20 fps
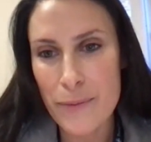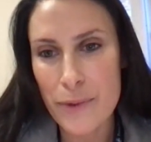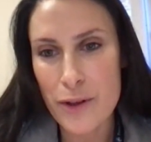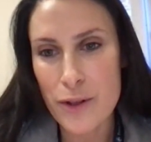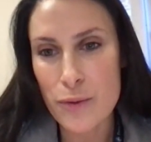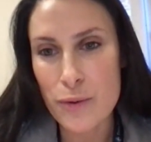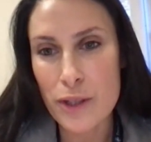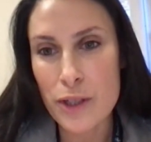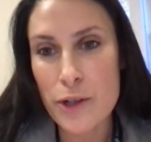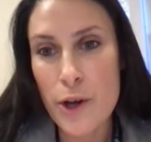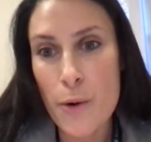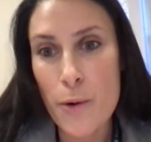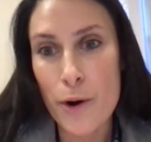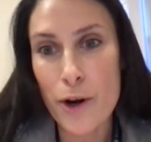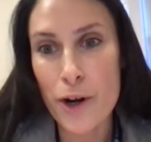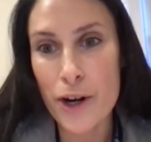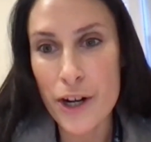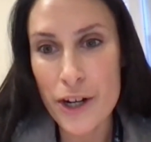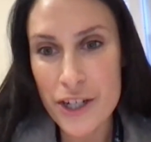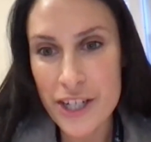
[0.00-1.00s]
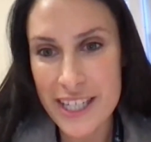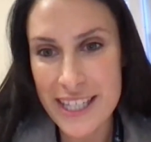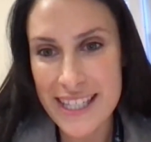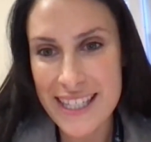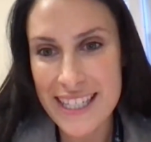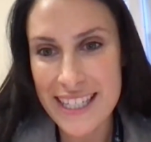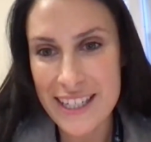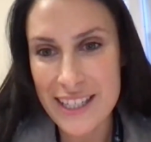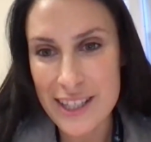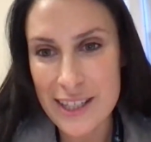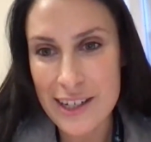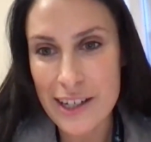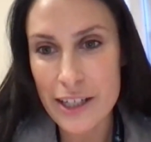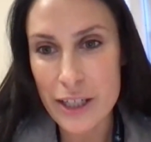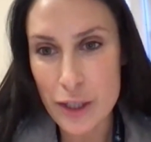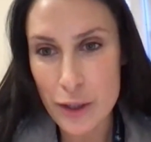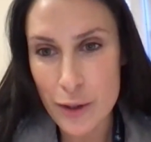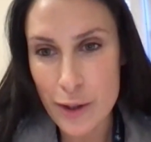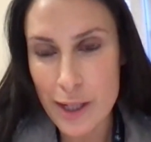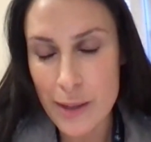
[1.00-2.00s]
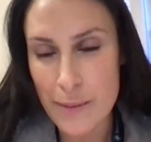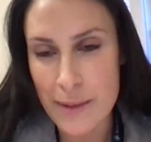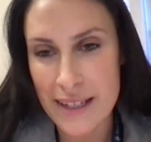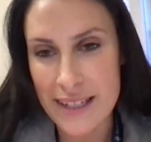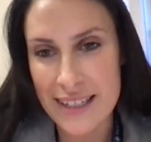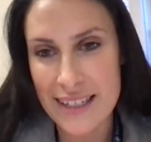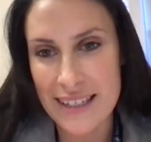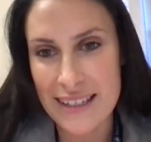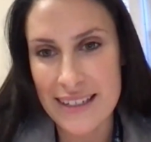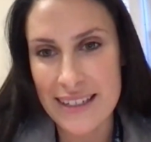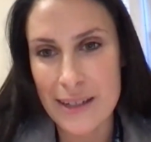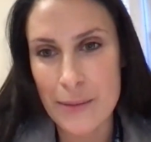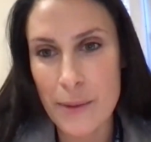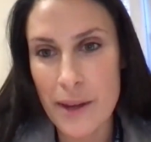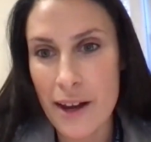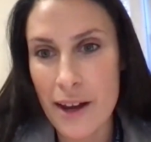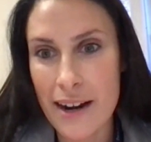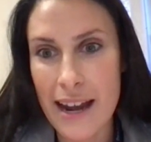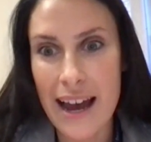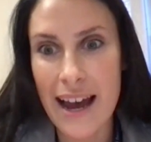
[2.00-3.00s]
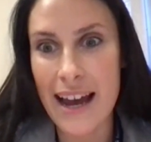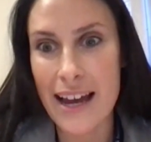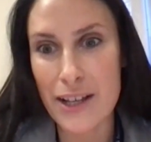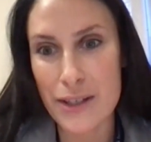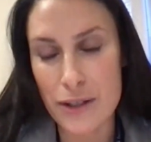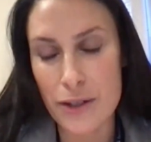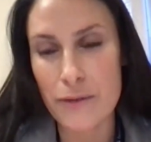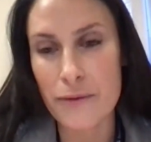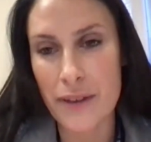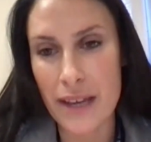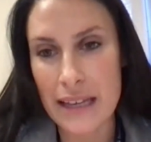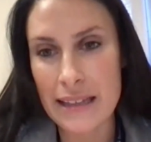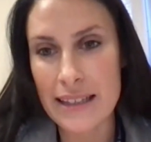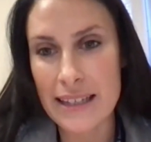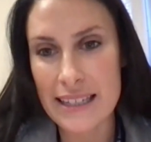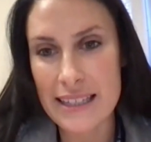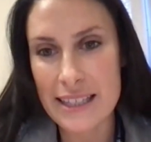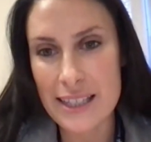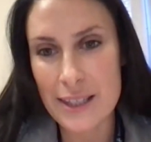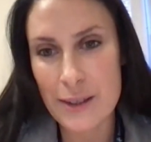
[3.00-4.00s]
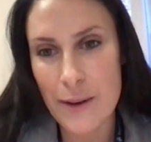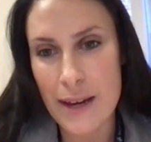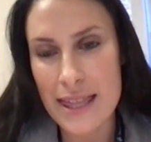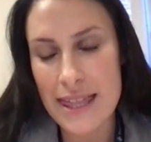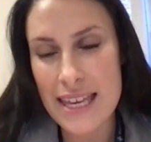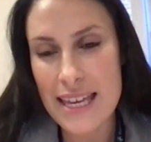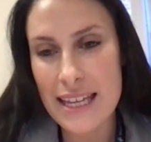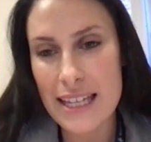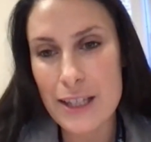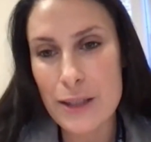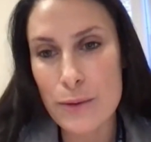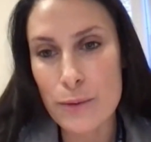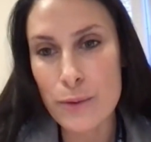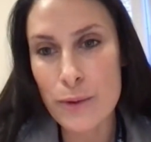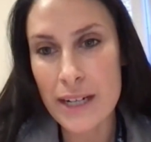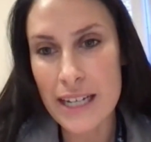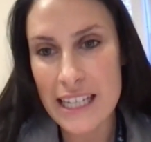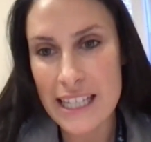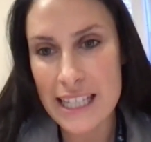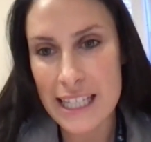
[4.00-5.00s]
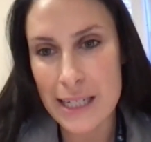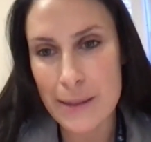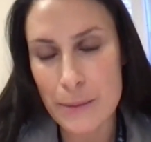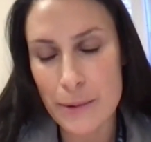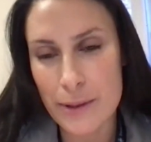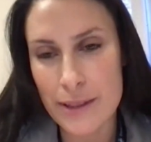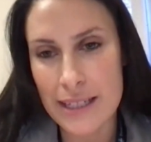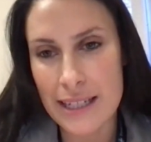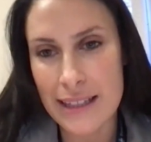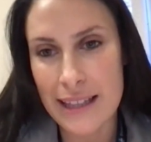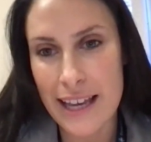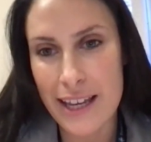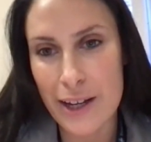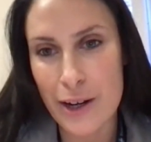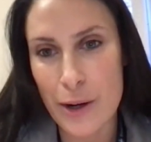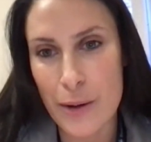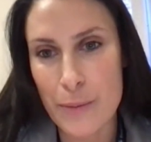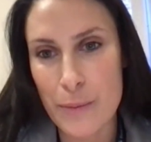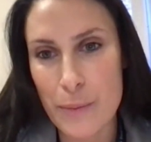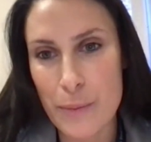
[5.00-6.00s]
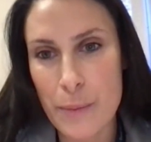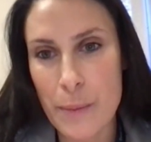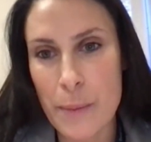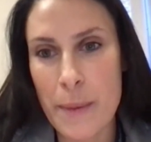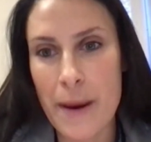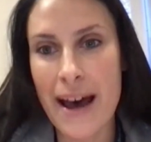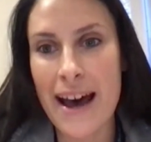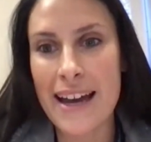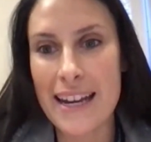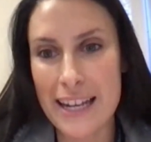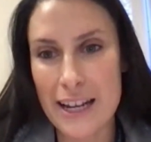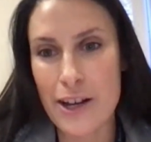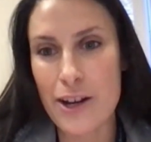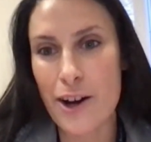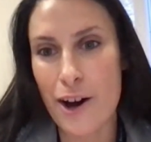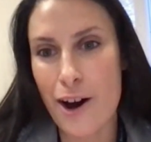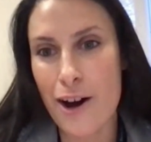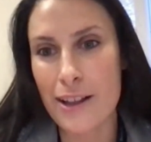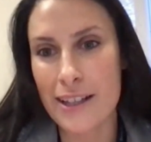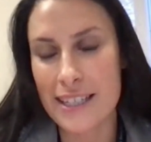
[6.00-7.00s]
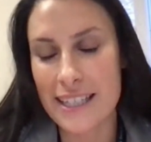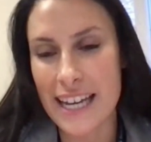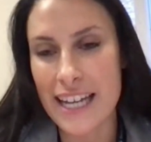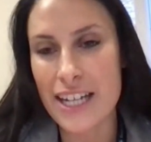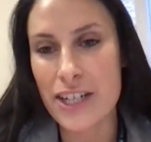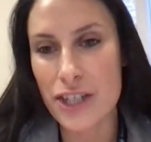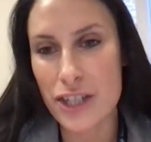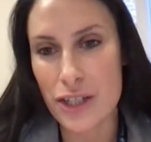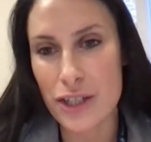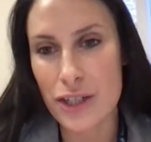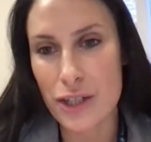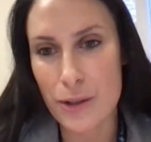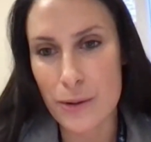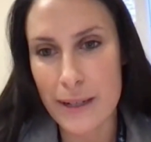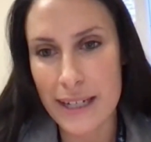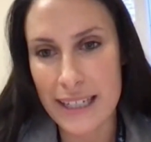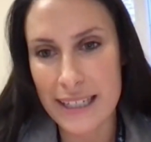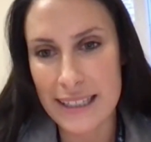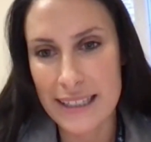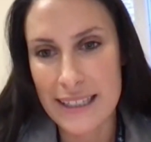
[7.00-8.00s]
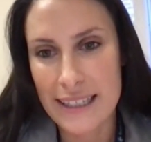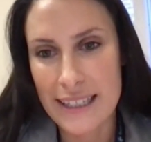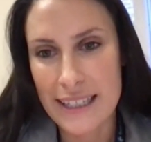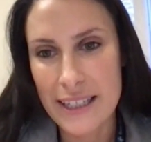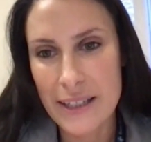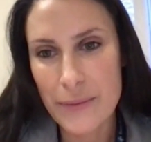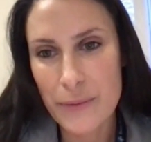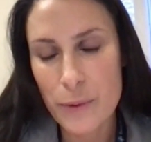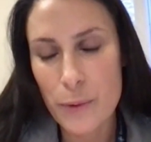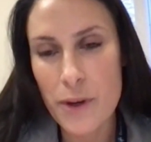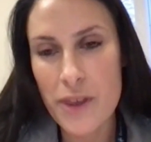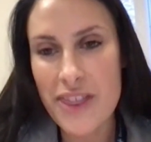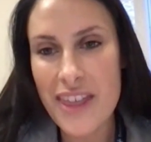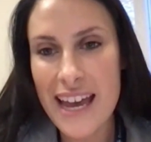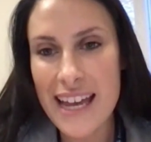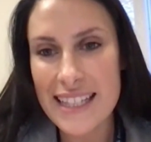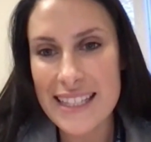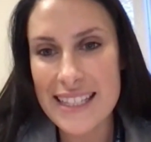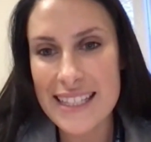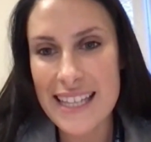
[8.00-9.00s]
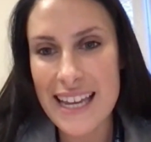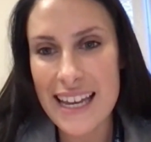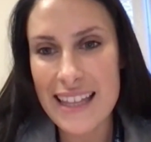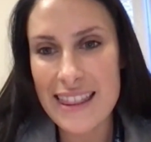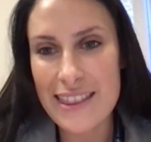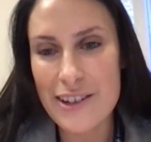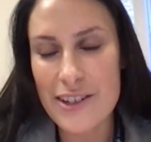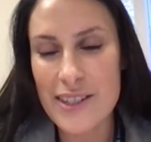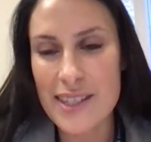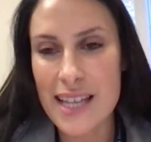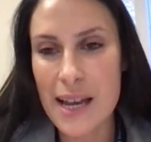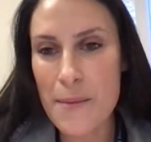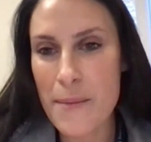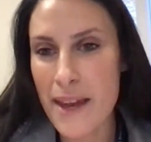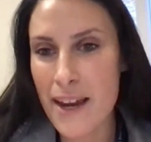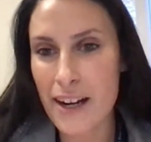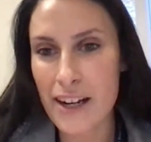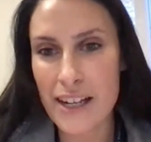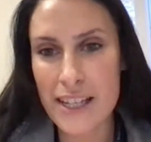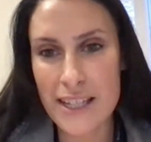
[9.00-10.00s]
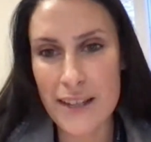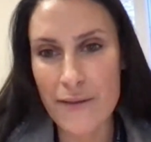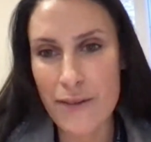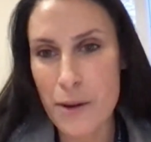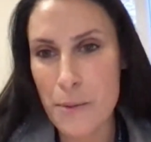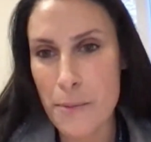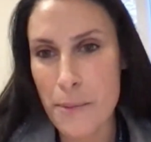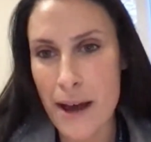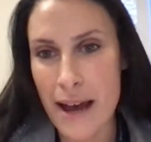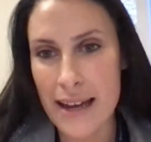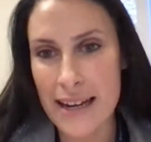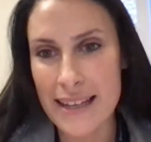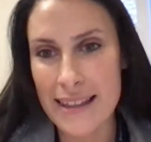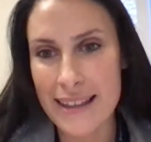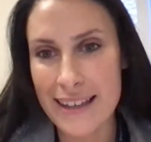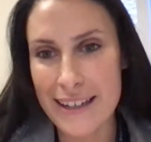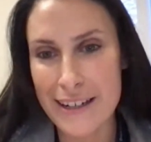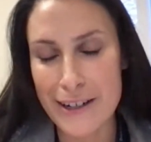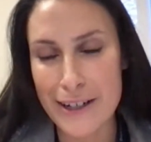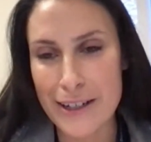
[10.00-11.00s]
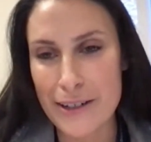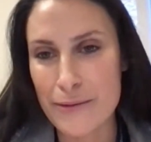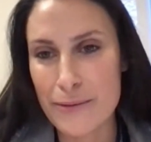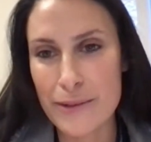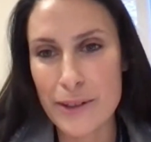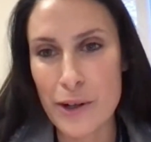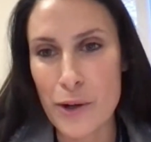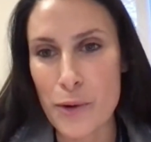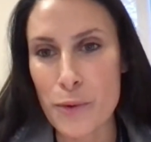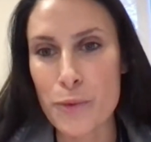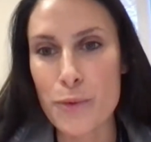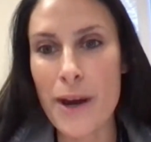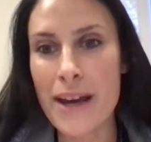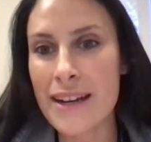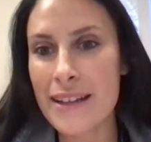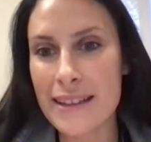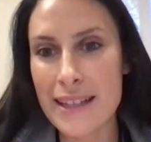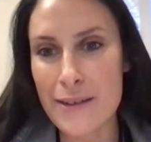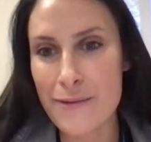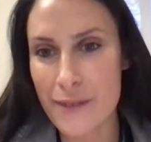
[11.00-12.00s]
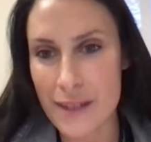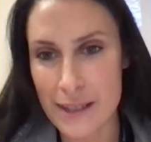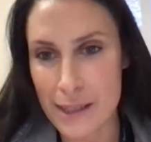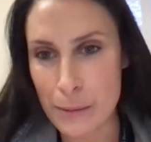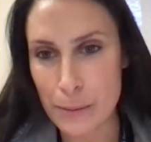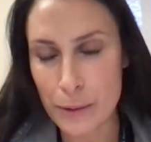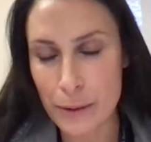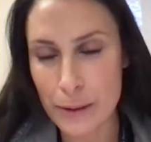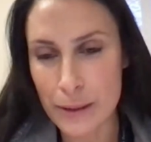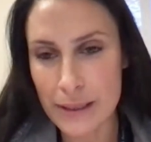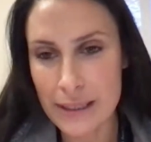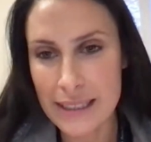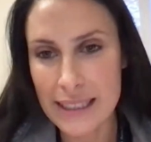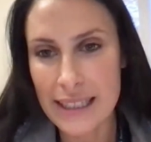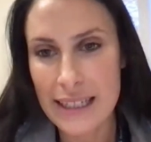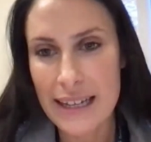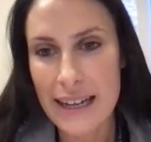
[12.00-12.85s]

there's really no urgency to start treatment and to be on high surveillance. So I think it's reasonable to let your body call attention to it. With that said, there's some areas of their body that are, readily visible.